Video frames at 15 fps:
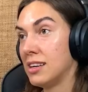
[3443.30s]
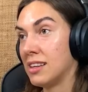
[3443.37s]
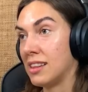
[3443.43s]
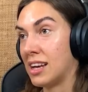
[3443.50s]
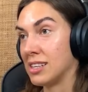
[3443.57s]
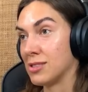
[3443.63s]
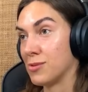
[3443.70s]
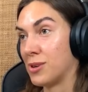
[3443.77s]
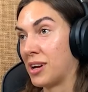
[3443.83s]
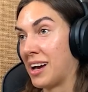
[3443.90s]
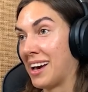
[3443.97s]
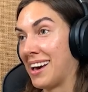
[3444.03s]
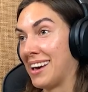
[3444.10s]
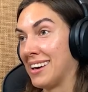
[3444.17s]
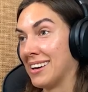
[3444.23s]
That's what
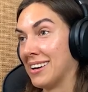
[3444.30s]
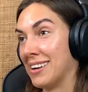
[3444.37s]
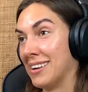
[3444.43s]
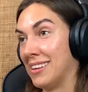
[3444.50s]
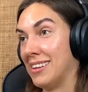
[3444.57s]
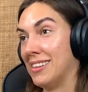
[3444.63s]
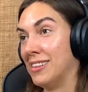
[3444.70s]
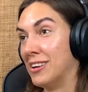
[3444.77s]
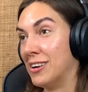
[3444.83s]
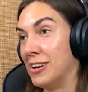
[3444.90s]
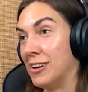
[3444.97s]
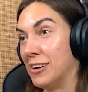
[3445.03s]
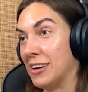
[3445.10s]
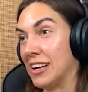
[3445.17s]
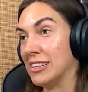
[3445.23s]
I uh,
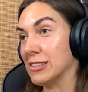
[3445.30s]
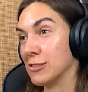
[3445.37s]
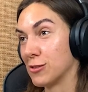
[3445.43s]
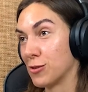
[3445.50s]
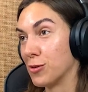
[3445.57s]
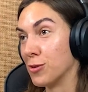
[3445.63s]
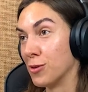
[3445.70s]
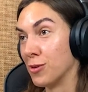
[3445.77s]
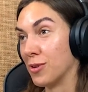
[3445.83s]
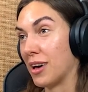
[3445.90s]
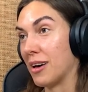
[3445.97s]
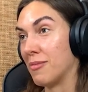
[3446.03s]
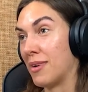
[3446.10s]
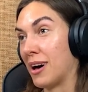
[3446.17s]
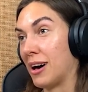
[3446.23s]
learned in school
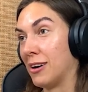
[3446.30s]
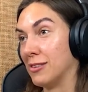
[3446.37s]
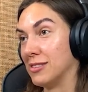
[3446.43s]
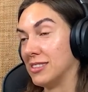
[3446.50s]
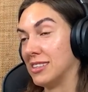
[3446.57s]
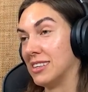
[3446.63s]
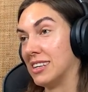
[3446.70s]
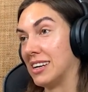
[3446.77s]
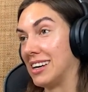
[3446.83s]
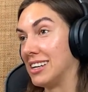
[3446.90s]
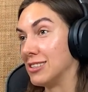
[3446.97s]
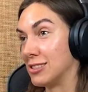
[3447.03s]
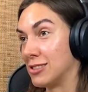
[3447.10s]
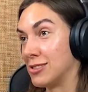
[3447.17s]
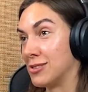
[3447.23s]
about the
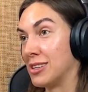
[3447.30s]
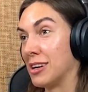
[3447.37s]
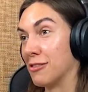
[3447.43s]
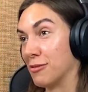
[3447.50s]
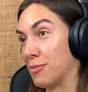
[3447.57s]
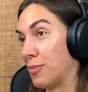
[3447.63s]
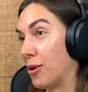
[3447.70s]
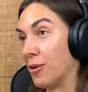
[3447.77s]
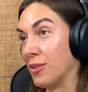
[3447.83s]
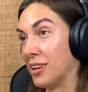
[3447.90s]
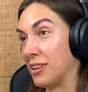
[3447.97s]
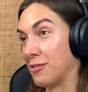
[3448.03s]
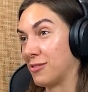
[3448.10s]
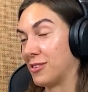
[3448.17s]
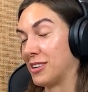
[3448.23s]
history of
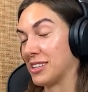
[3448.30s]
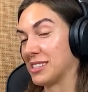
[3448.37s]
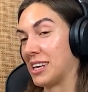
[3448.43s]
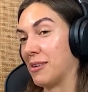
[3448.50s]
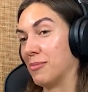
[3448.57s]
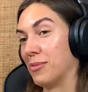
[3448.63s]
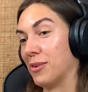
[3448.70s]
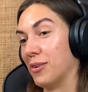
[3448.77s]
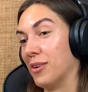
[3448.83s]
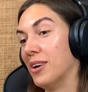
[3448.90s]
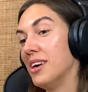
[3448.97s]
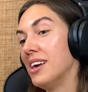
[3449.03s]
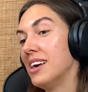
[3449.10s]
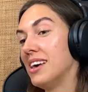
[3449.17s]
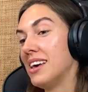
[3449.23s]
Poland, for example.
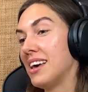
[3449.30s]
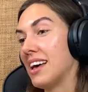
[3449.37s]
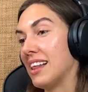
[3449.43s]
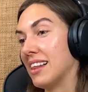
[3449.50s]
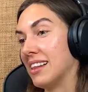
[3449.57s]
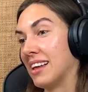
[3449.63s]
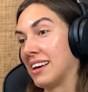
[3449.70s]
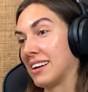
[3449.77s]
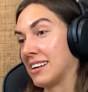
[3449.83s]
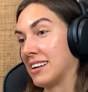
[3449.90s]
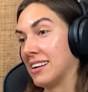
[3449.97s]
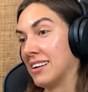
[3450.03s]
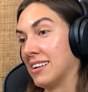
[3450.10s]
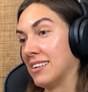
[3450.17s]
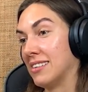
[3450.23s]
Like,
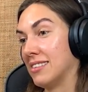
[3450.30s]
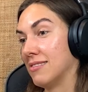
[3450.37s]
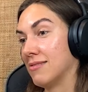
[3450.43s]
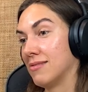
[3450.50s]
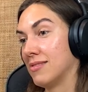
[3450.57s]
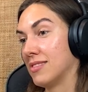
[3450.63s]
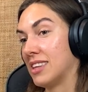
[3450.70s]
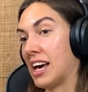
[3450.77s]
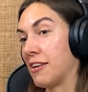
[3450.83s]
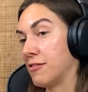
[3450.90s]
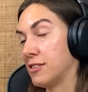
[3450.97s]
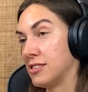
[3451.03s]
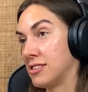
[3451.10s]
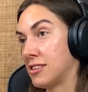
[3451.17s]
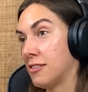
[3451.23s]
uh, life
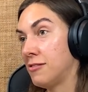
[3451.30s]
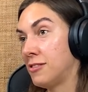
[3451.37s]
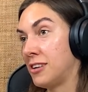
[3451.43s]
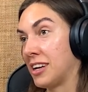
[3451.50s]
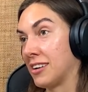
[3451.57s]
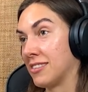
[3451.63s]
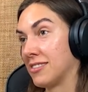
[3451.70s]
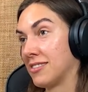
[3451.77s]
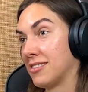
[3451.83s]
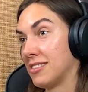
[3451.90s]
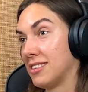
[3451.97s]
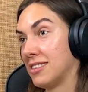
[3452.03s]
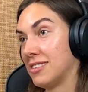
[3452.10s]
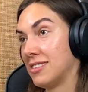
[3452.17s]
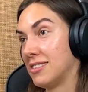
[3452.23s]
is suffering,
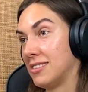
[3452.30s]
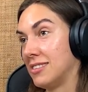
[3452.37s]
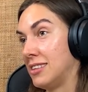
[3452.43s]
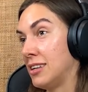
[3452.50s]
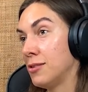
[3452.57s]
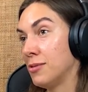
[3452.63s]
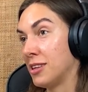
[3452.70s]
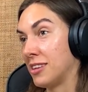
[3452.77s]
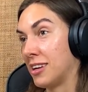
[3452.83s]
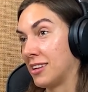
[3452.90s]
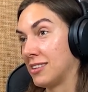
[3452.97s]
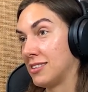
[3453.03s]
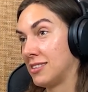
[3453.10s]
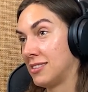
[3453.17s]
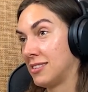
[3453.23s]
deal with
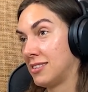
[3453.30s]
it.